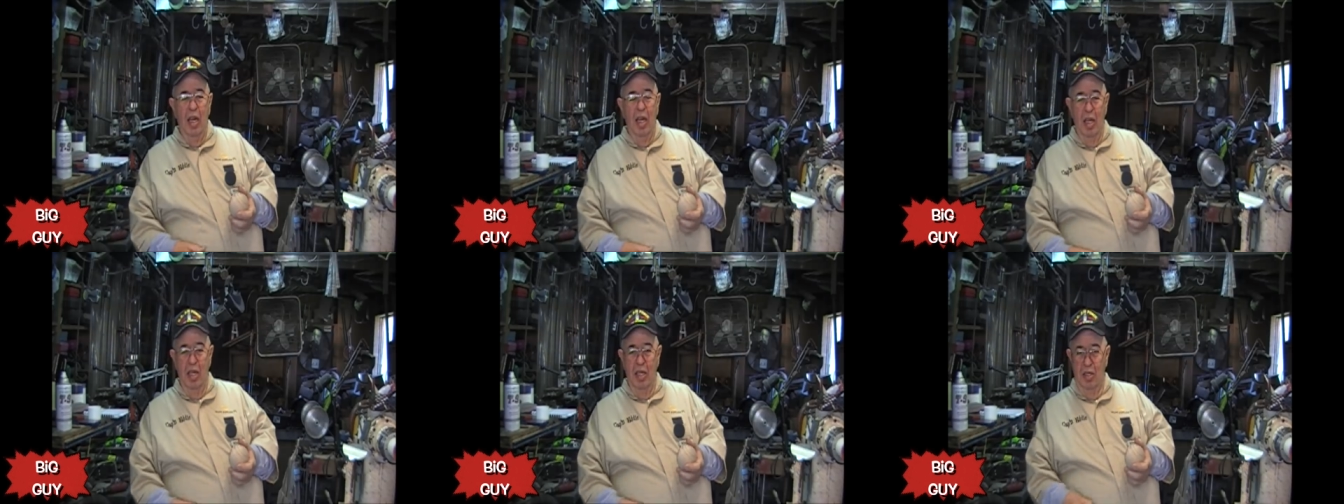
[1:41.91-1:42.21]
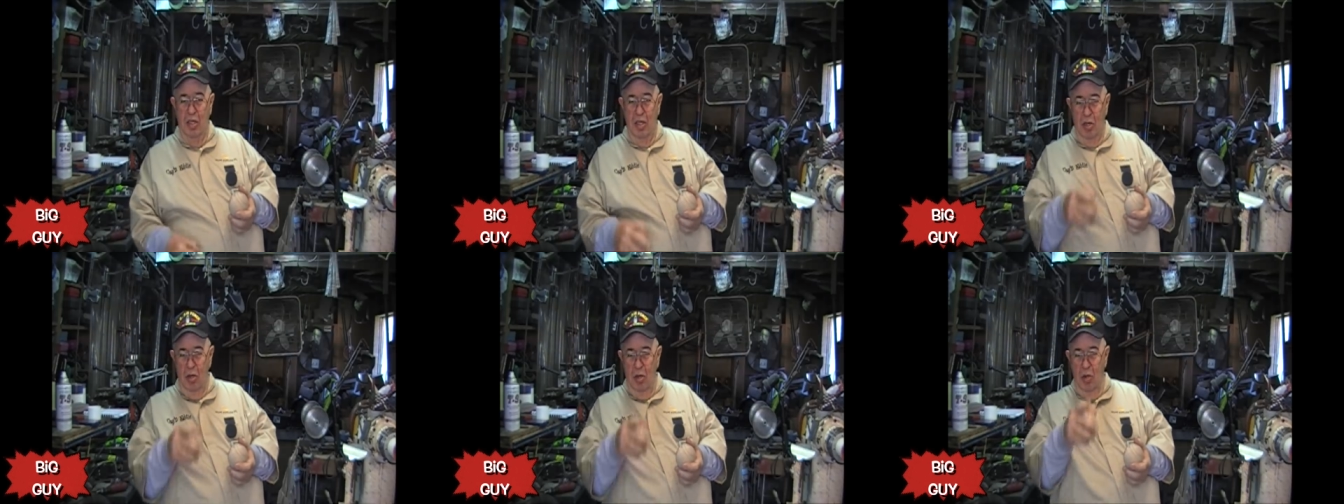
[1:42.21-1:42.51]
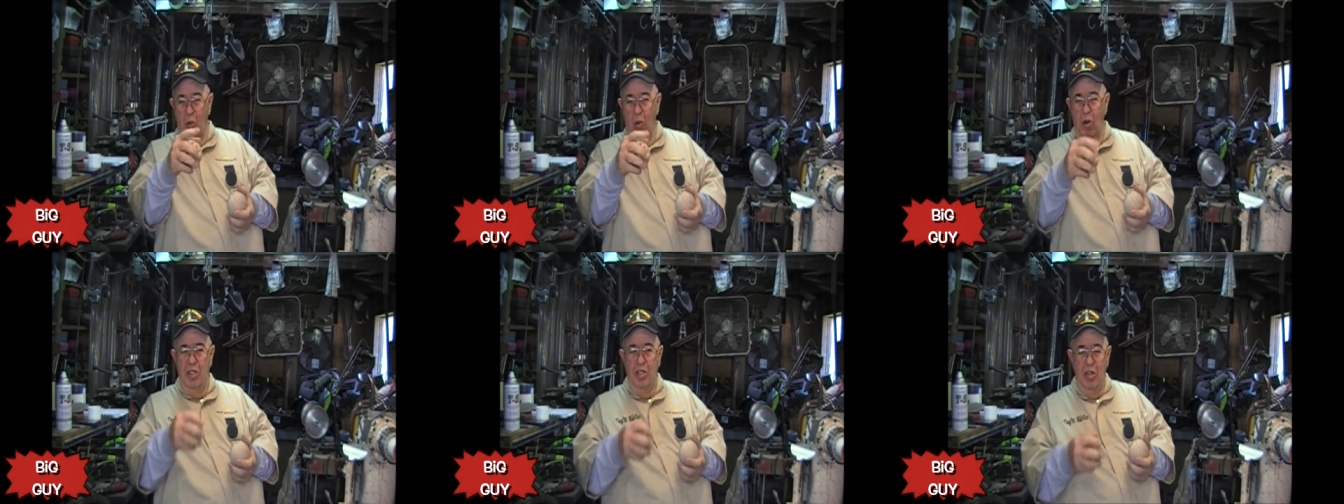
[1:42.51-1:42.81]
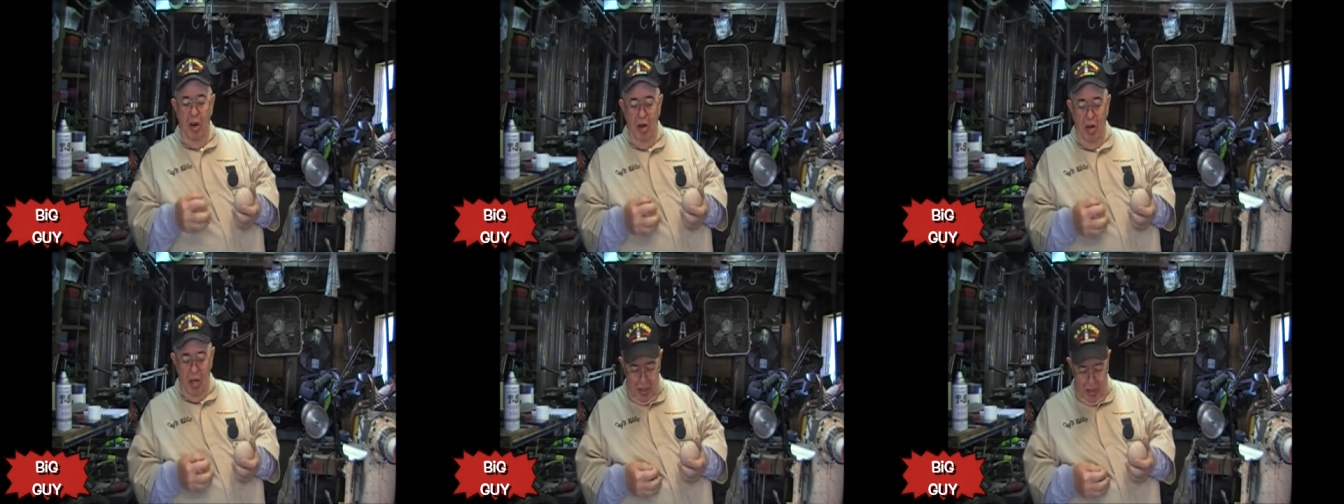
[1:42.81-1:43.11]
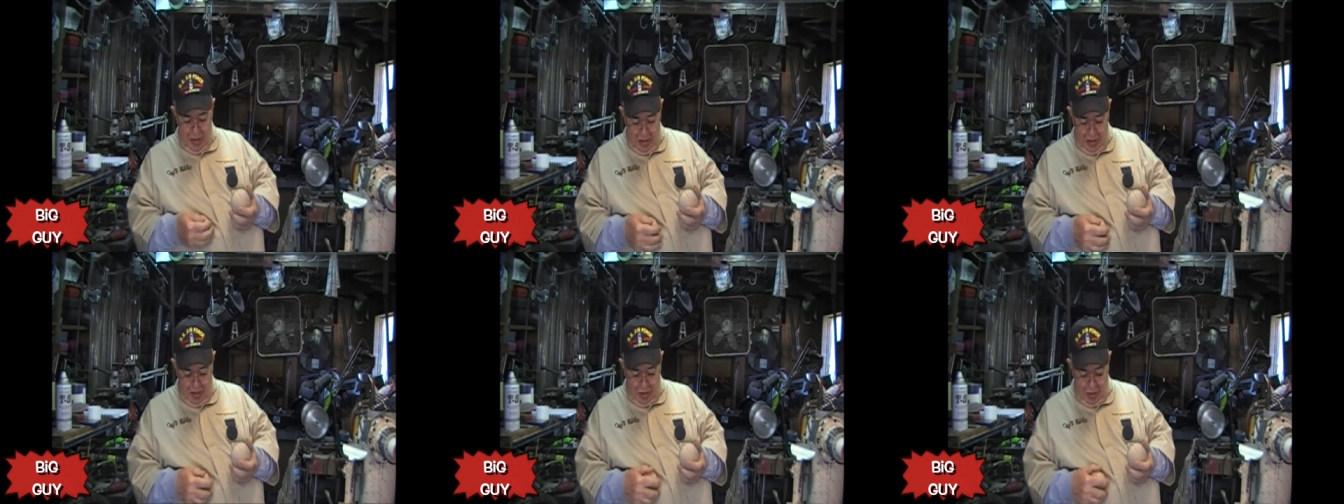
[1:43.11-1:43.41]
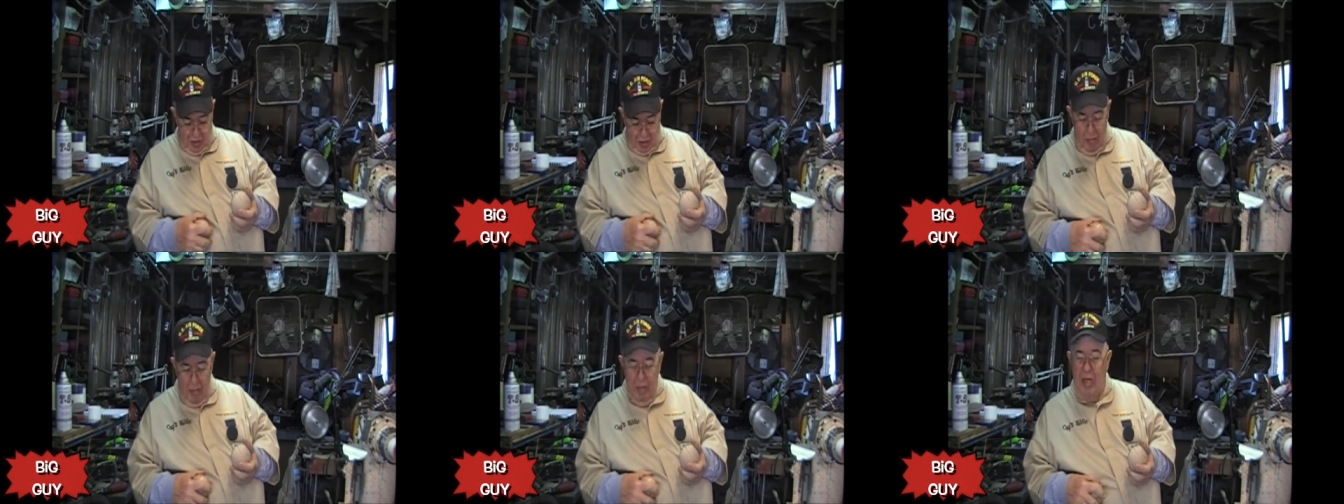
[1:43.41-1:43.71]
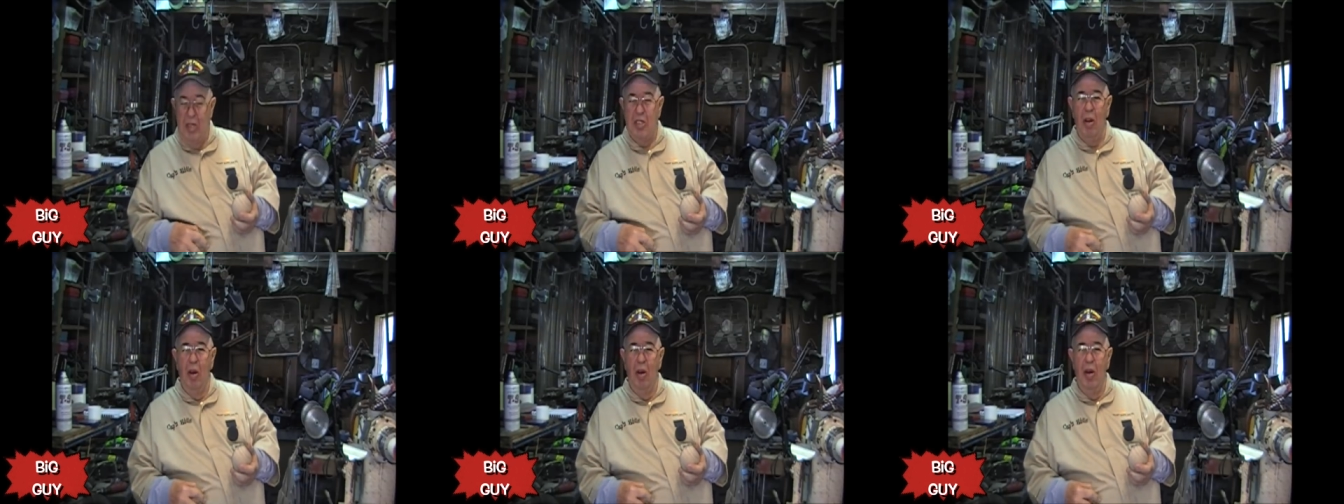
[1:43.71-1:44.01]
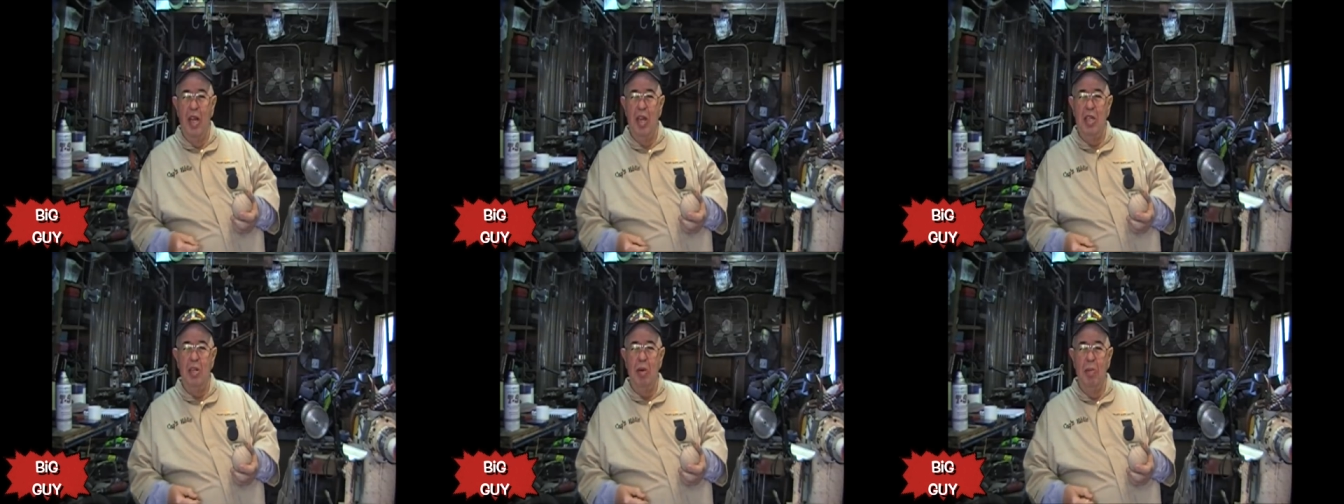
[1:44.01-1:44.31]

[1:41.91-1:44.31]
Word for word: Because you woodturners, turners treat me so nice.